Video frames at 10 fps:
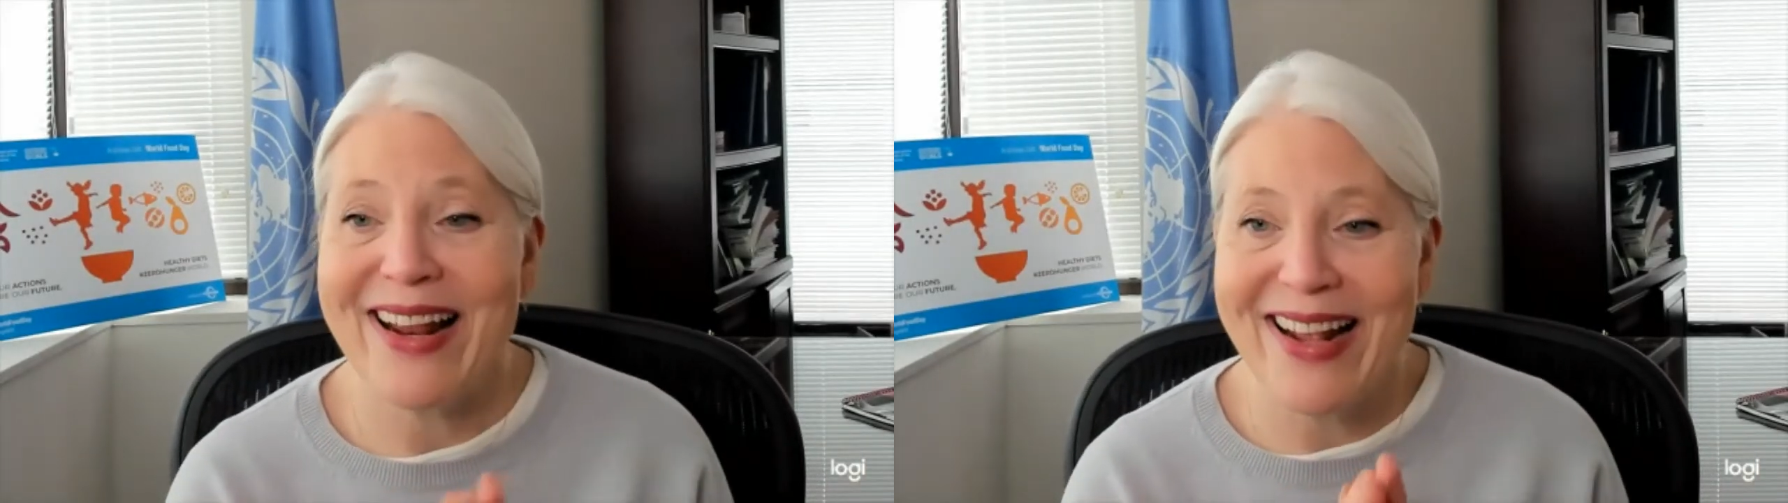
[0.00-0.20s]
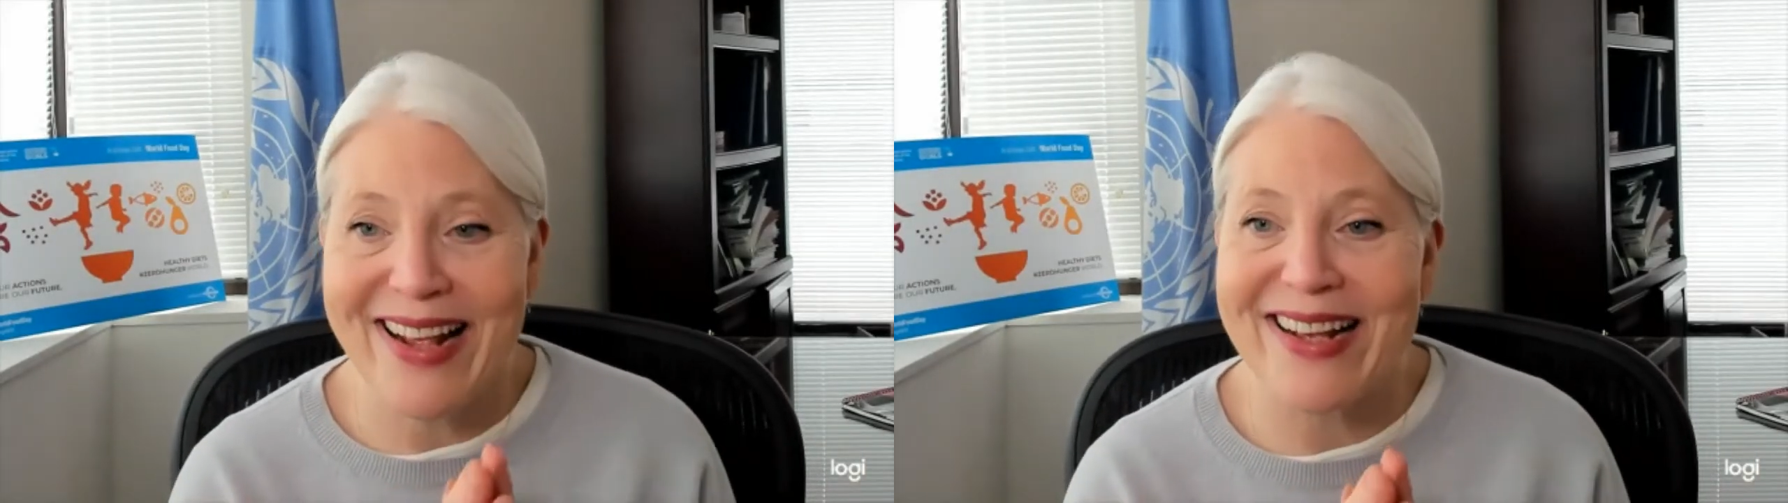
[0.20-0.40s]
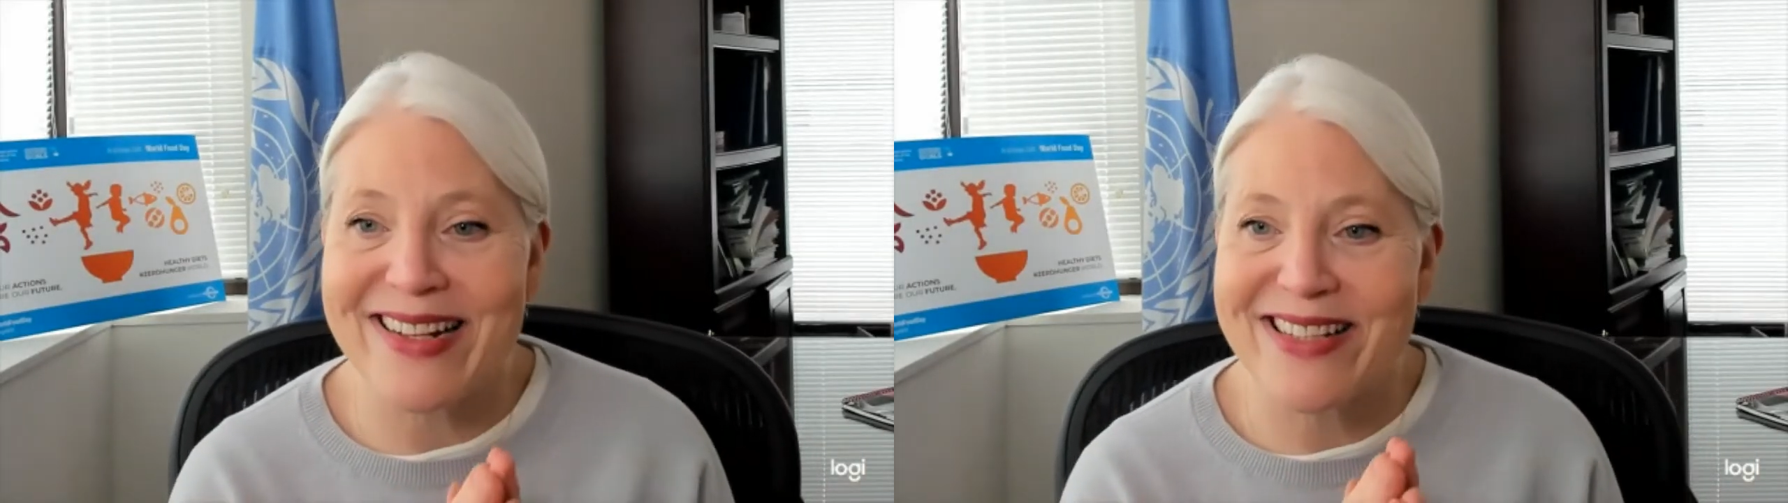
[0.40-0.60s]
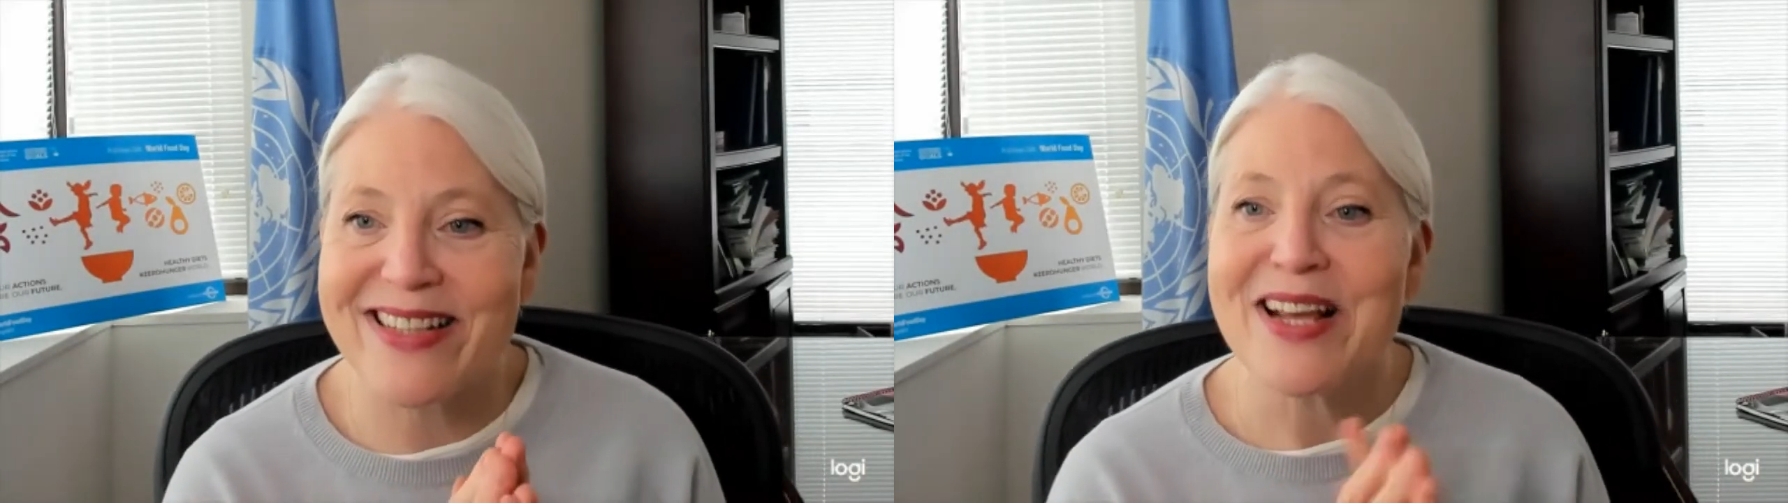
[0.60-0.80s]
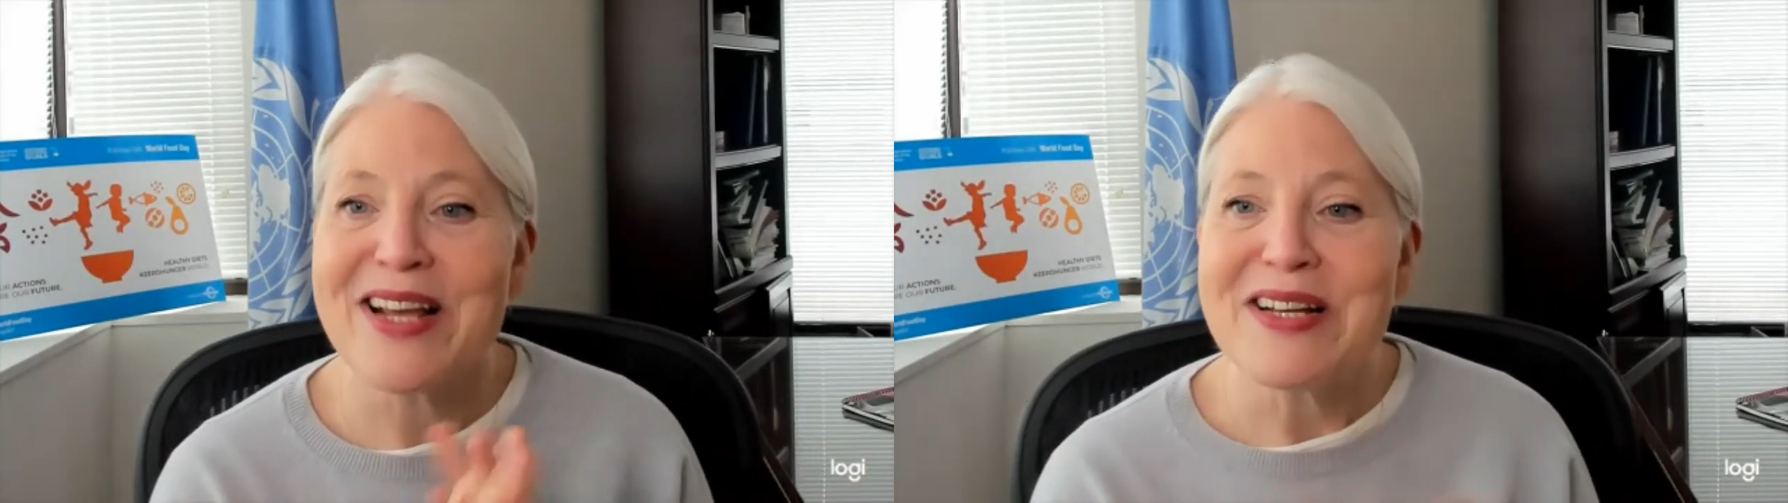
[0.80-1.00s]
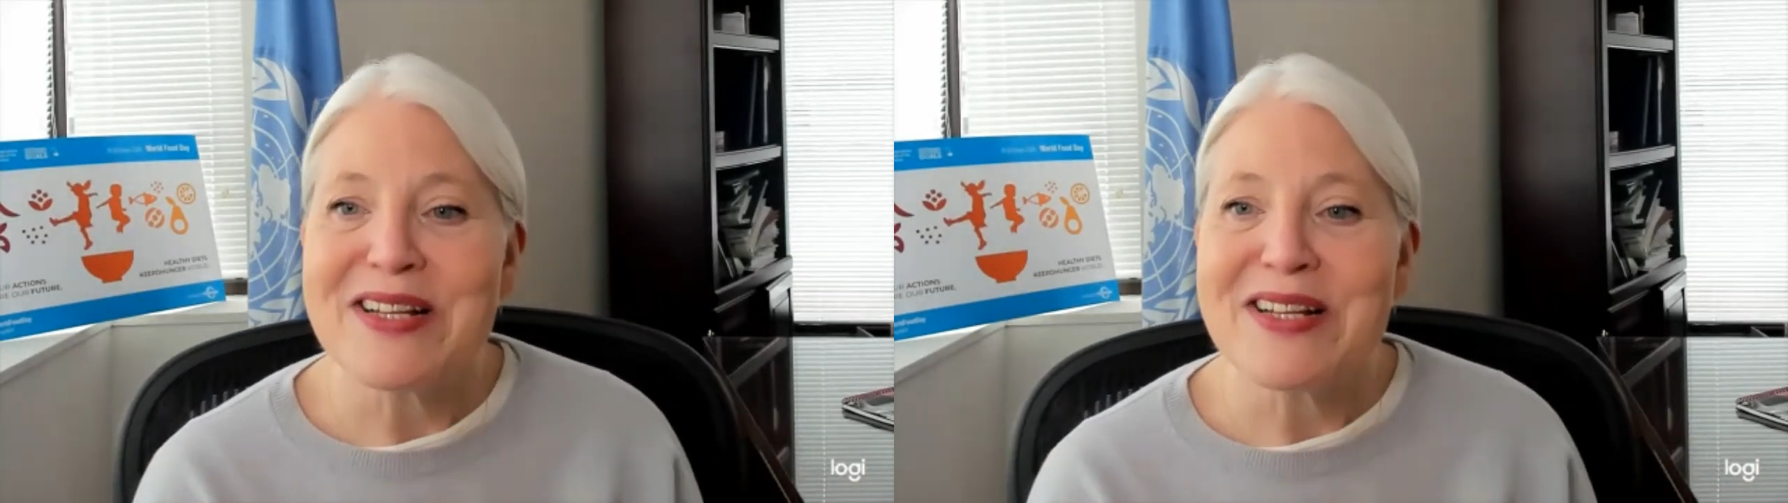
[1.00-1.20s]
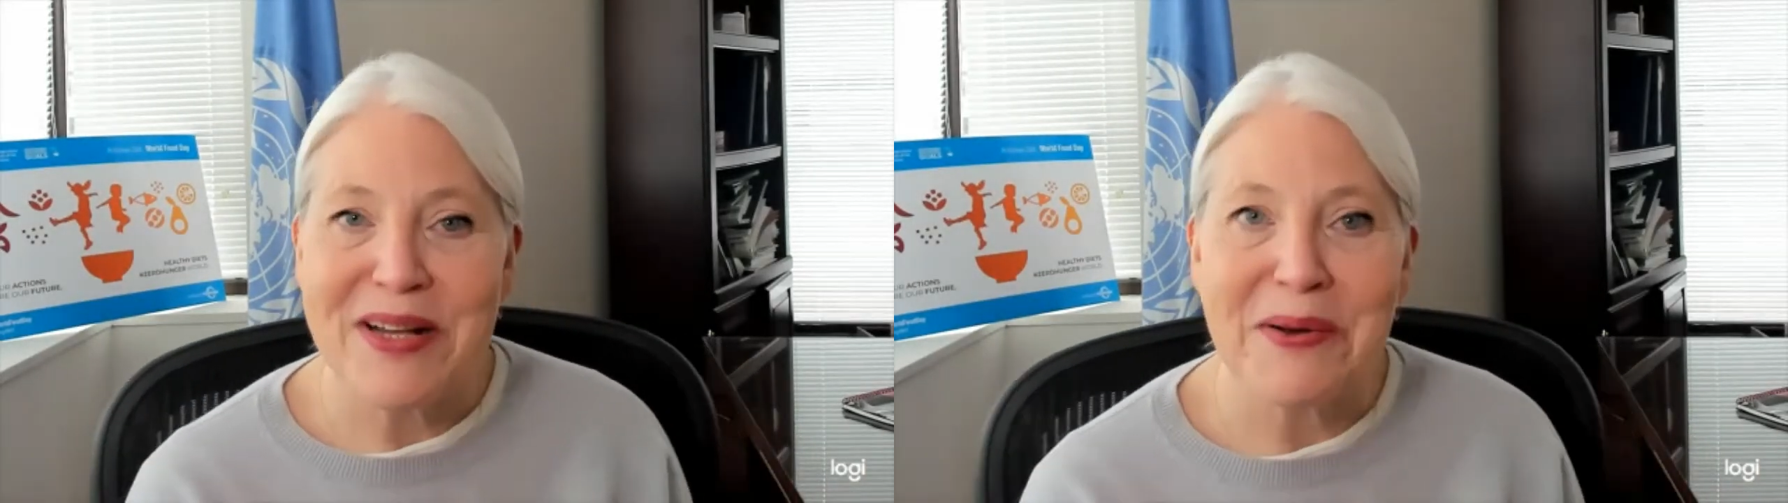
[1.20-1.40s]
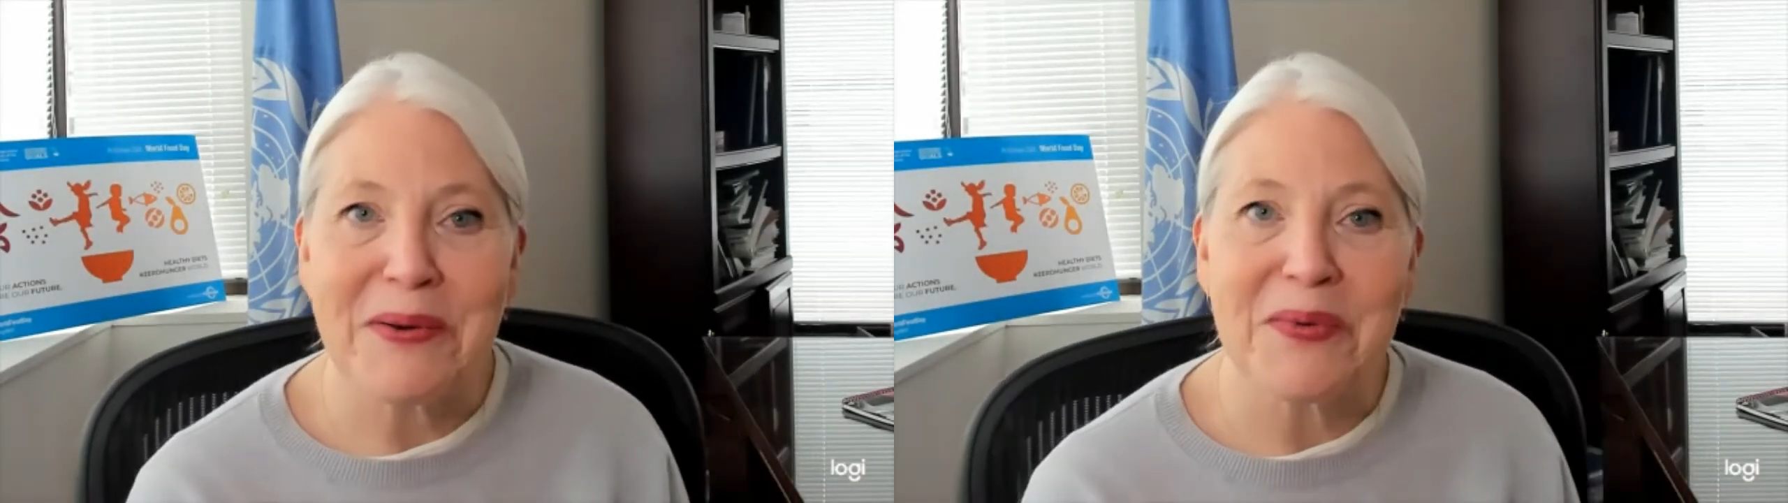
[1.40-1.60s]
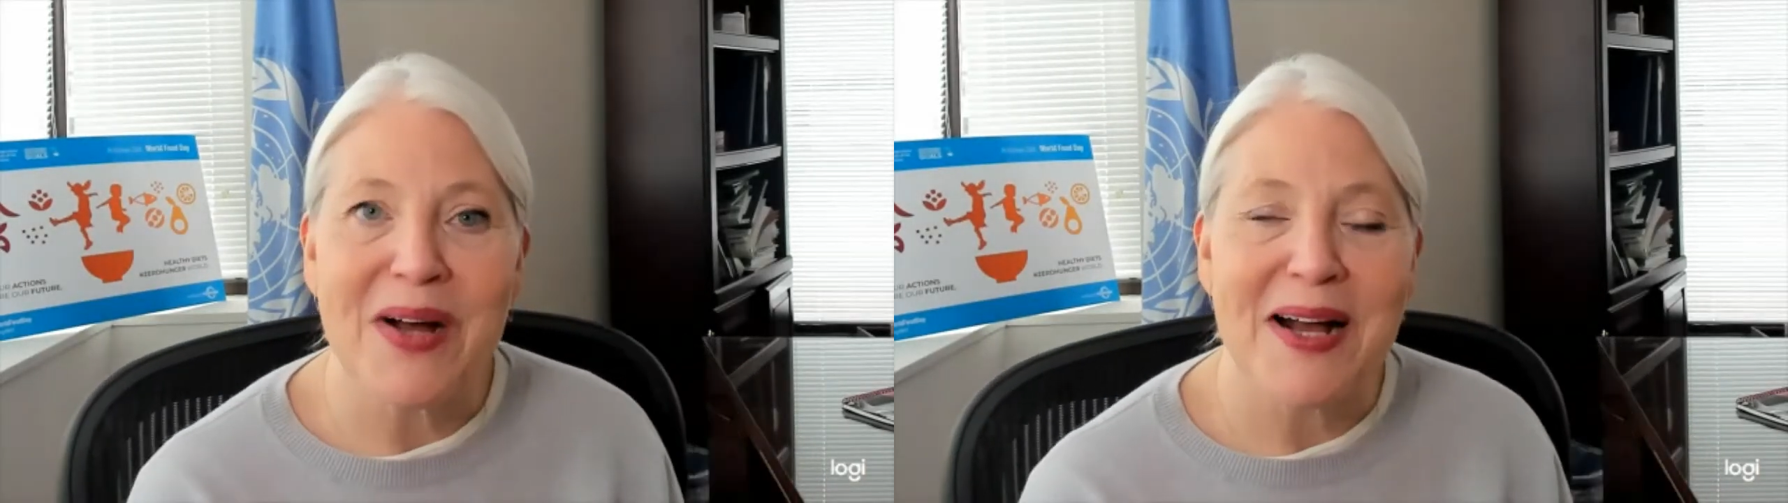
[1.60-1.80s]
it is. So